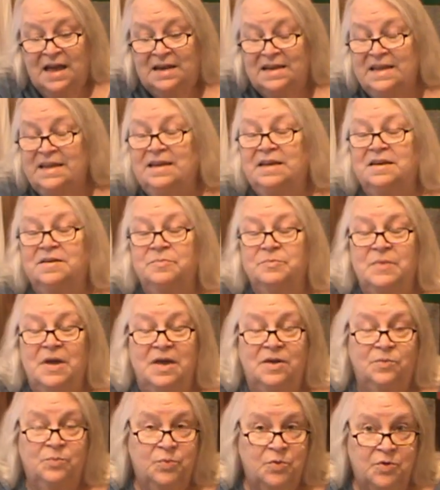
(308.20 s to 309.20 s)
Linen
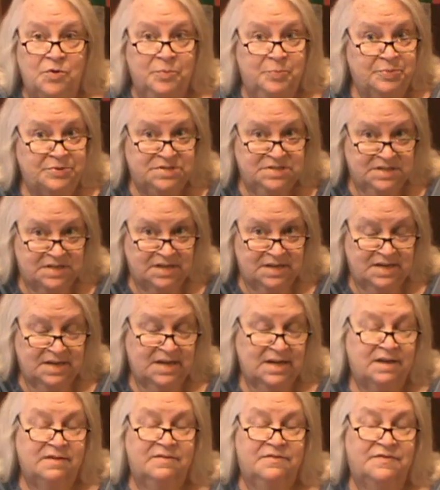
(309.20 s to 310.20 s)
and wool,
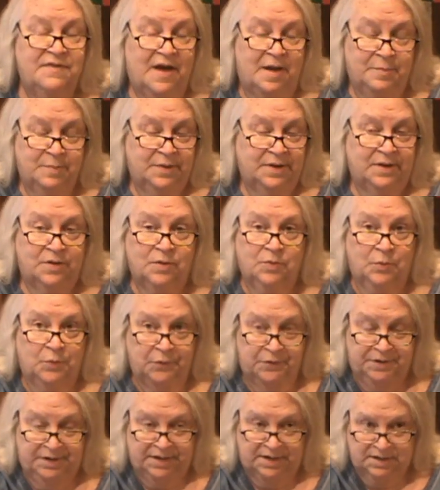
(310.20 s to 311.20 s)
particularly fabric
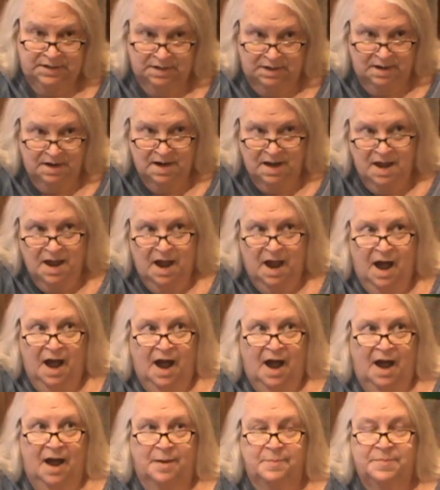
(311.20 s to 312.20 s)
hoarding,
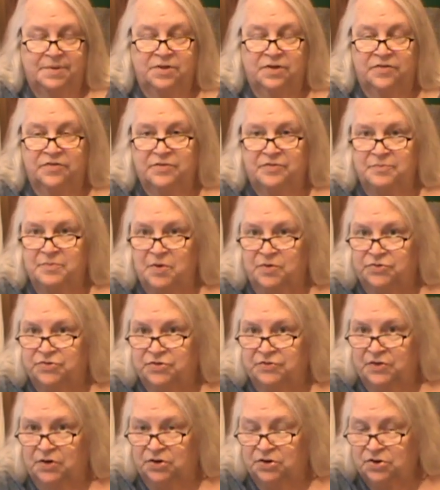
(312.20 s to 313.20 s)
um, because most
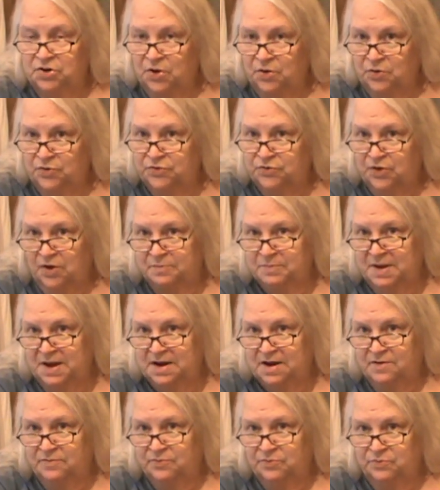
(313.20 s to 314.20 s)
of our clothes are
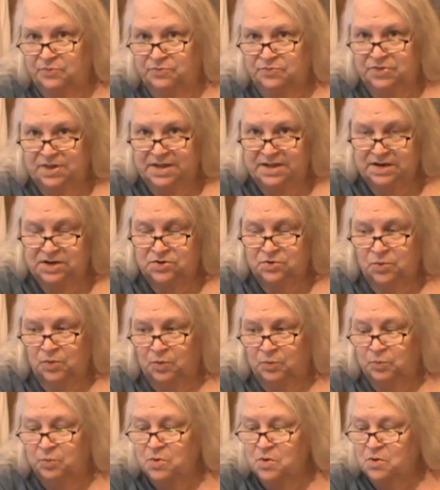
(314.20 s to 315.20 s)
made of linen or
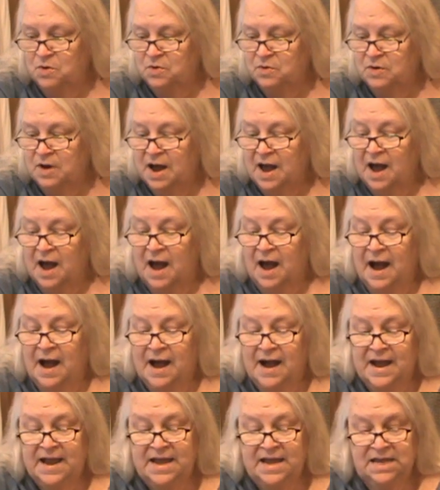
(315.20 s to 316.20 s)
wool,
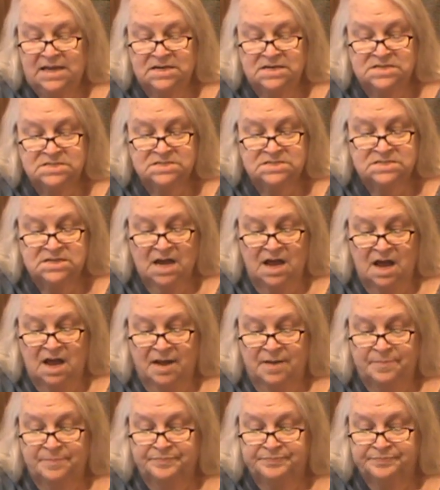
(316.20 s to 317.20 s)
and
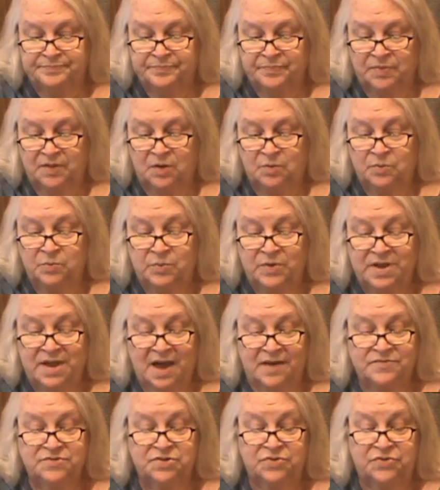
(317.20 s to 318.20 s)
um, we
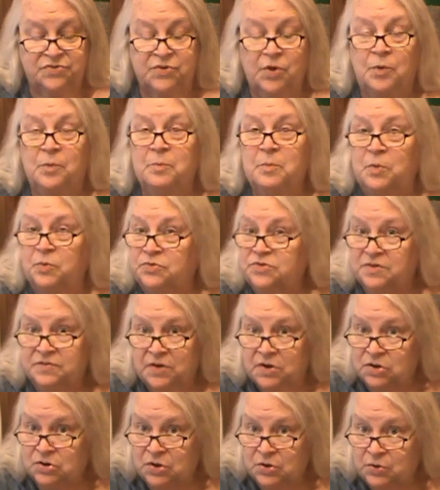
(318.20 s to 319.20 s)
have to sew most of
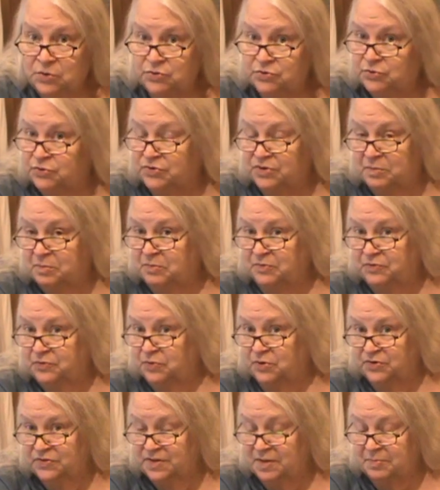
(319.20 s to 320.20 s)
our clothes or some
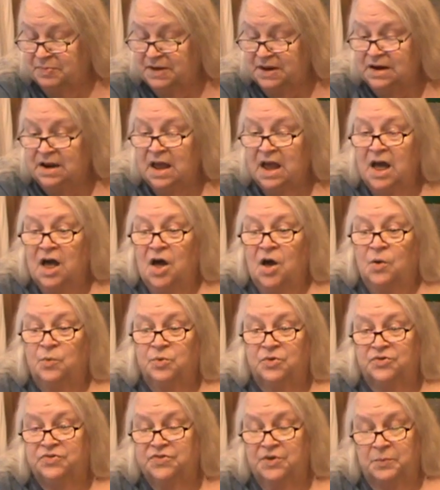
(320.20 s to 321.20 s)
for something.
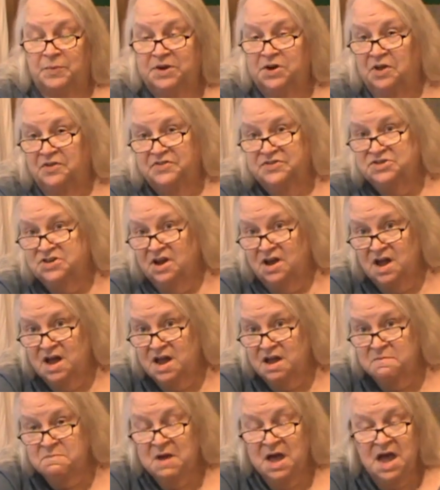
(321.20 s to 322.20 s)
We're sewing all the
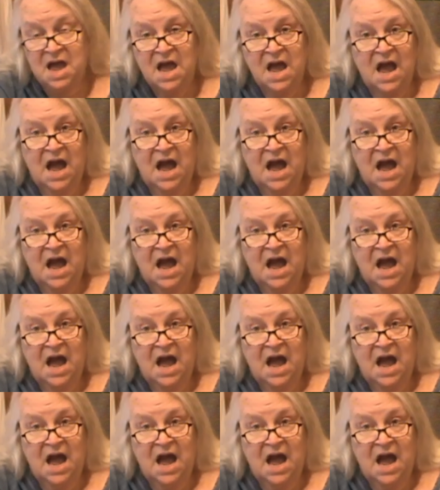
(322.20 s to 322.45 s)
time.